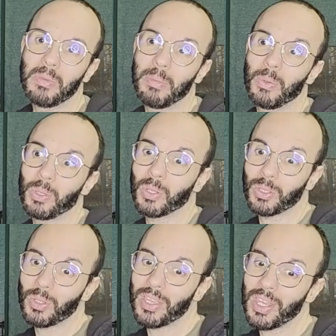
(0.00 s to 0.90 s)
Maybe we cook
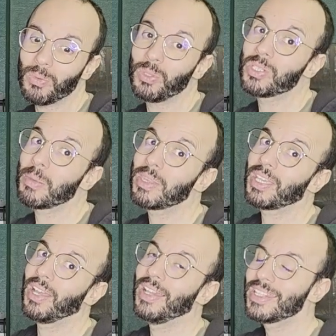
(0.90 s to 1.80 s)
together, we do
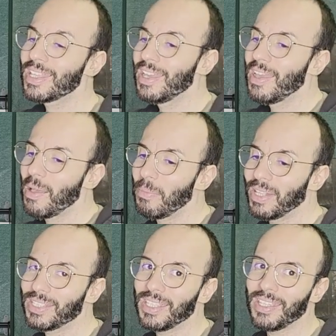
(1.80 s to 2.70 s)
something else.
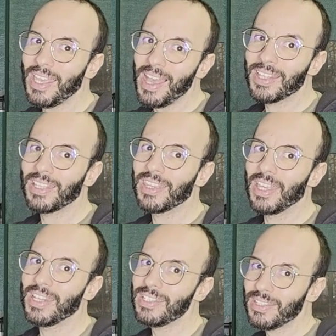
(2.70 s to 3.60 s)
But yeah, till
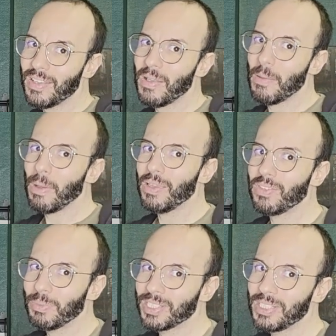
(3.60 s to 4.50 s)
then, bye
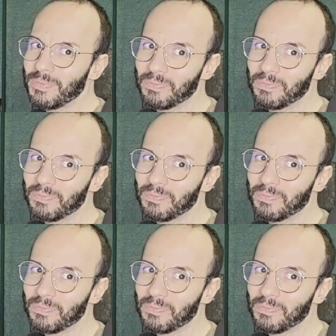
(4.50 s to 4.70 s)
everybody.